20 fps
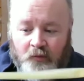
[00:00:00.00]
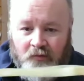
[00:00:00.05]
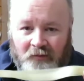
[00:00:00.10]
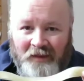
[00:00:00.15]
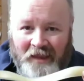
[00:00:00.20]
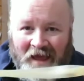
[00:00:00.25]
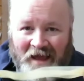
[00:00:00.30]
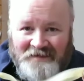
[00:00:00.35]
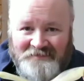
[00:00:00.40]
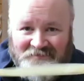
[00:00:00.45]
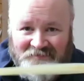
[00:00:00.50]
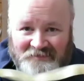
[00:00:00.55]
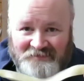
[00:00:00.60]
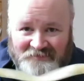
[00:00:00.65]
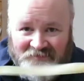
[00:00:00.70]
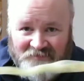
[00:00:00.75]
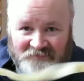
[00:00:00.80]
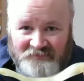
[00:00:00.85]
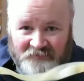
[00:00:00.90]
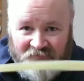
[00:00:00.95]
relaxed
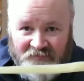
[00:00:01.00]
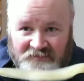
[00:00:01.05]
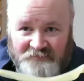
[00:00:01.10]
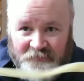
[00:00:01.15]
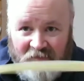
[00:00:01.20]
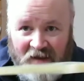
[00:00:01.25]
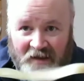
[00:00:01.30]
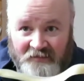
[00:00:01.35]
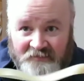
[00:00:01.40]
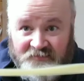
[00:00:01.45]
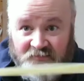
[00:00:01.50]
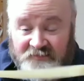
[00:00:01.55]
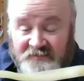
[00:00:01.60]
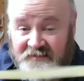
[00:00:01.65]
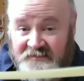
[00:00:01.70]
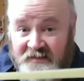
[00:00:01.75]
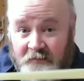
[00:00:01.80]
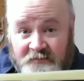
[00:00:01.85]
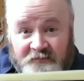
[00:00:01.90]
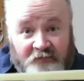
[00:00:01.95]
distance of this band. So
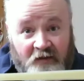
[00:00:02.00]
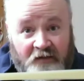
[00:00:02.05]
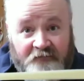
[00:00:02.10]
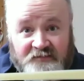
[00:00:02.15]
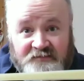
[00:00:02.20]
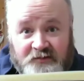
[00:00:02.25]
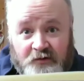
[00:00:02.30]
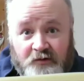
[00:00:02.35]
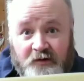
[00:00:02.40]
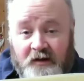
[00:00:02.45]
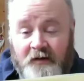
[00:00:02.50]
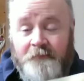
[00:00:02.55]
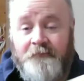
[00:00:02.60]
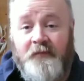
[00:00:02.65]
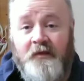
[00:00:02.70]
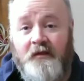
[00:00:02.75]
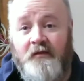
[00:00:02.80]
6 times 5 is 30.